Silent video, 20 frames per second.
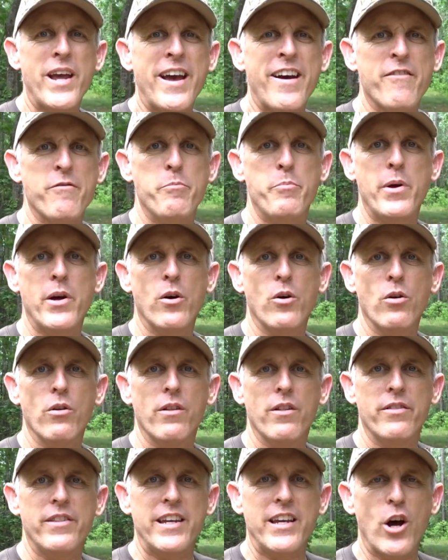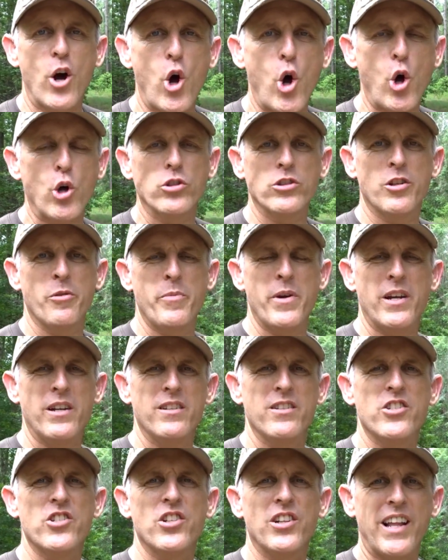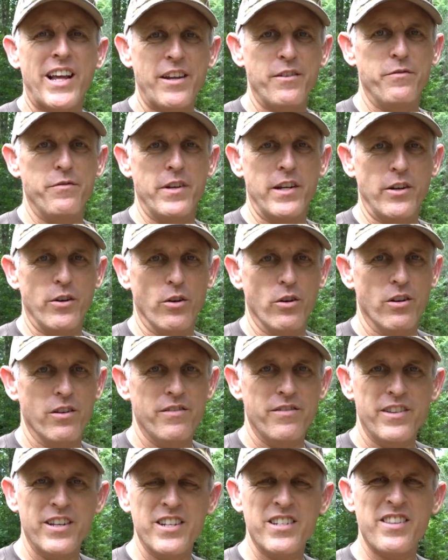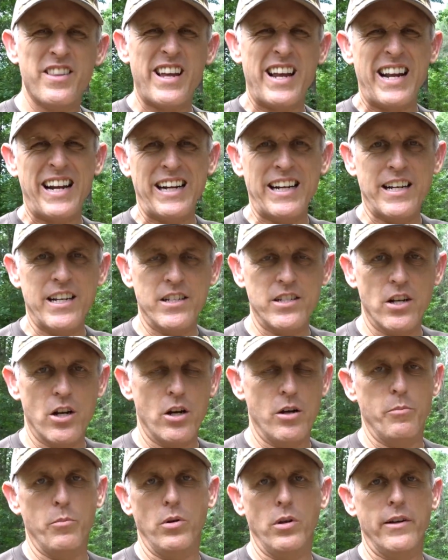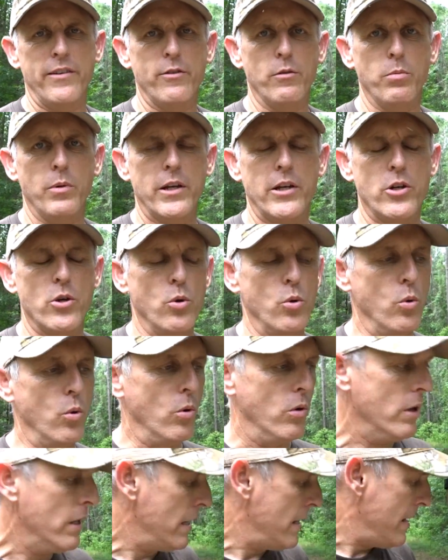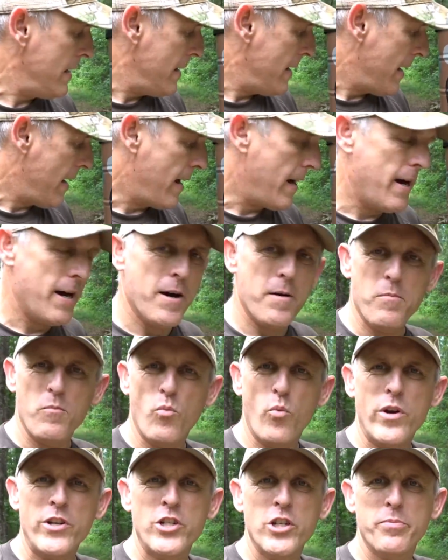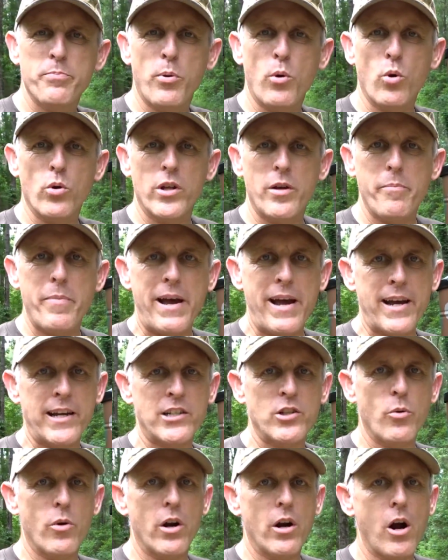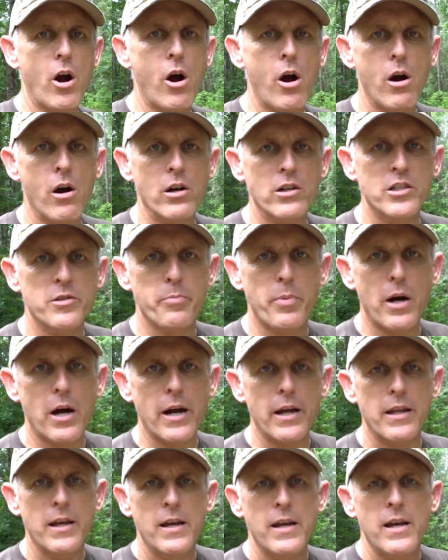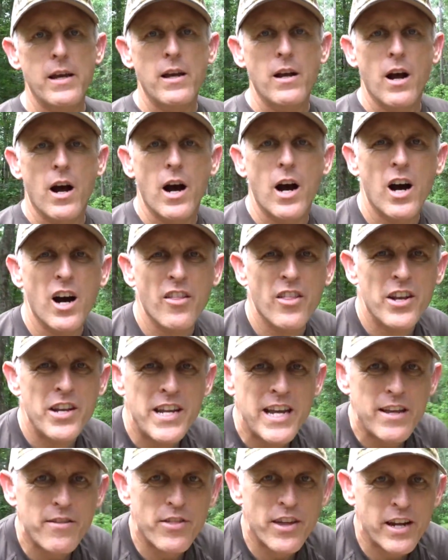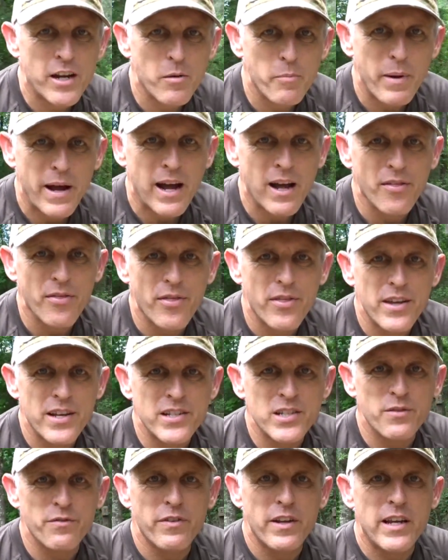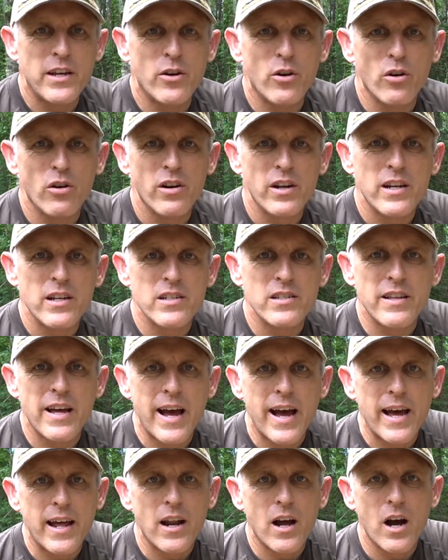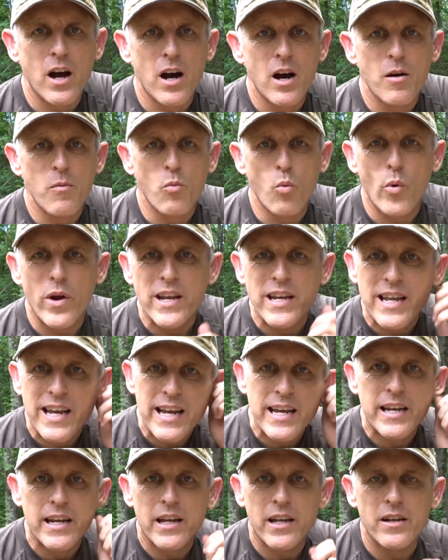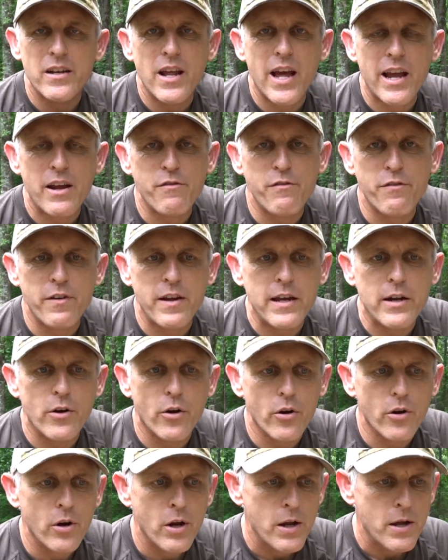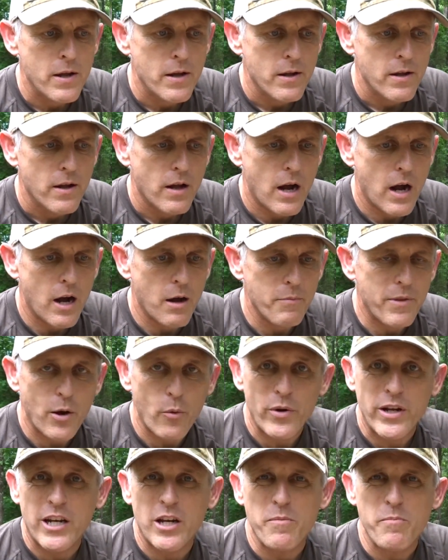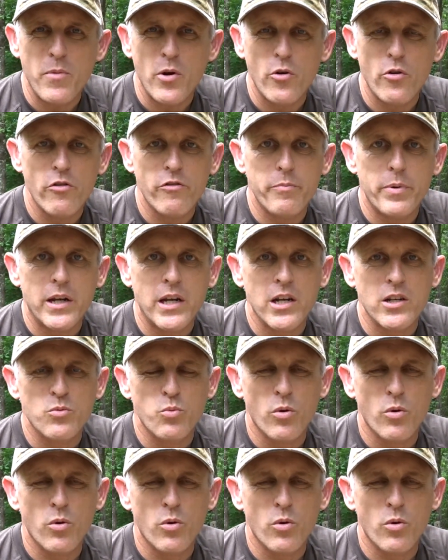have built the ultimate sled feeder. This thing is unbelievably cool. We just pulled it back to our hog spot. The neat thing about this feeder is that we needed a feeder that we can move because